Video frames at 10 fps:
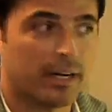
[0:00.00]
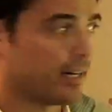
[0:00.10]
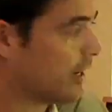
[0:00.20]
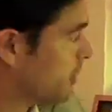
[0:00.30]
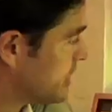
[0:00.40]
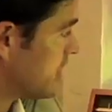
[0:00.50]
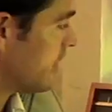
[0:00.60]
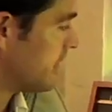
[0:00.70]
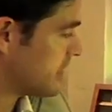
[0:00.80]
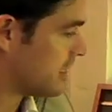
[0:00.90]
right now, which is
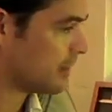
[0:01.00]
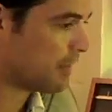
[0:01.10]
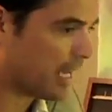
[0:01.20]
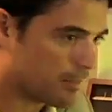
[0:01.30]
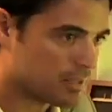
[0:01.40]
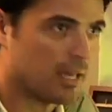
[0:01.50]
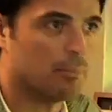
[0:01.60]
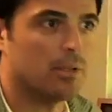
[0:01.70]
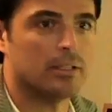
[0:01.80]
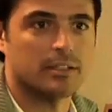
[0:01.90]
obviously the makeup
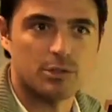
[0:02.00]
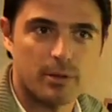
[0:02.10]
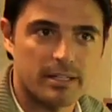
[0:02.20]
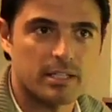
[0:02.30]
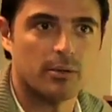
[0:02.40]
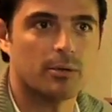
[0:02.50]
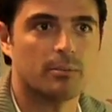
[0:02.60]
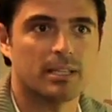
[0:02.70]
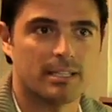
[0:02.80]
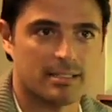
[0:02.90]
table and the dressing
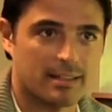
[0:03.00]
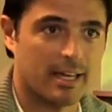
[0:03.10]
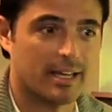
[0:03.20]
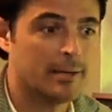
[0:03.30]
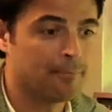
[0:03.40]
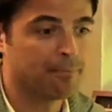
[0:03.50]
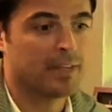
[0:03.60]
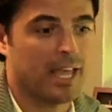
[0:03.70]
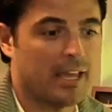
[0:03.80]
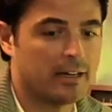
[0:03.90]
room and things like that.
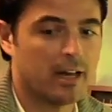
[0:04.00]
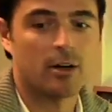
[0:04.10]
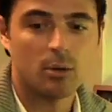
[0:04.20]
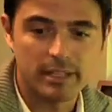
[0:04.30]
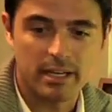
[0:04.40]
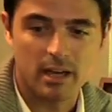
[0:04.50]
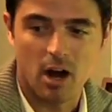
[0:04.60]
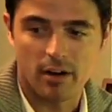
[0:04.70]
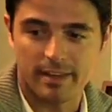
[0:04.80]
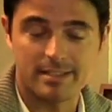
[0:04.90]
And not only
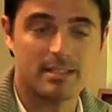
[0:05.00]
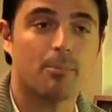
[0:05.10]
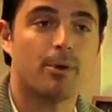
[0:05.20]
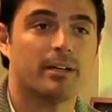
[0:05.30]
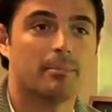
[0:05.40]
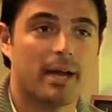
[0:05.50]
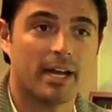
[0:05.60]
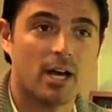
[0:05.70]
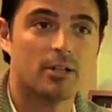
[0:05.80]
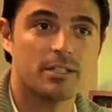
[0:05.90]
are they separated
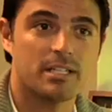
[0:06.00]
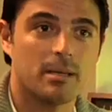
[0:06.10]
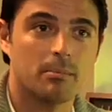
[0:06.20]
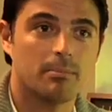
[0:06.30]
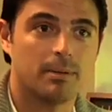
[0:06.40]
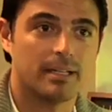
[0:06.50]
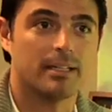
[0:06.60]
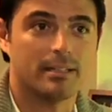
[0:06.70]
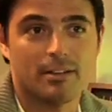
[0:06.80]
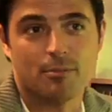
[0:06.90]
by color scheme, but
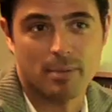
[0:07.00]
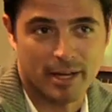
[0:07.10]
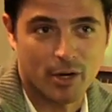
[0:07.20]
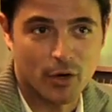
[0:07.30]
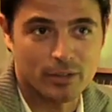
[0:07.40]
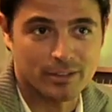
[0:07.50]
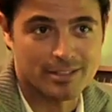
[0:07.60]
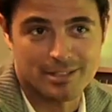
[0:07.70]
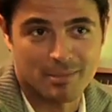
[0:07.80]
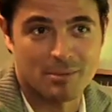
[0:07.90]
even by a curtain,
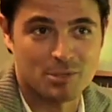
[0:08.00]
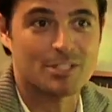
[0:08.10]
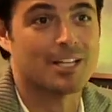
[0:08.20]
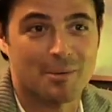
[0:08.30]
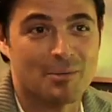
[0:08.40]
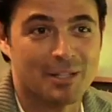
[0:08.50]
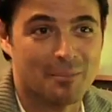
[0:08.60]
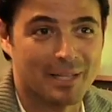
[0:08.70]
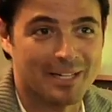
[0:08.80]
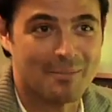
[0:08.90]
because sometimes you just got to be really
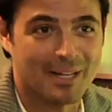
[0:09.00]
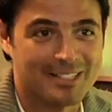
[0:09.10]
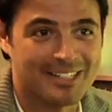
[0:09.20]
blatant about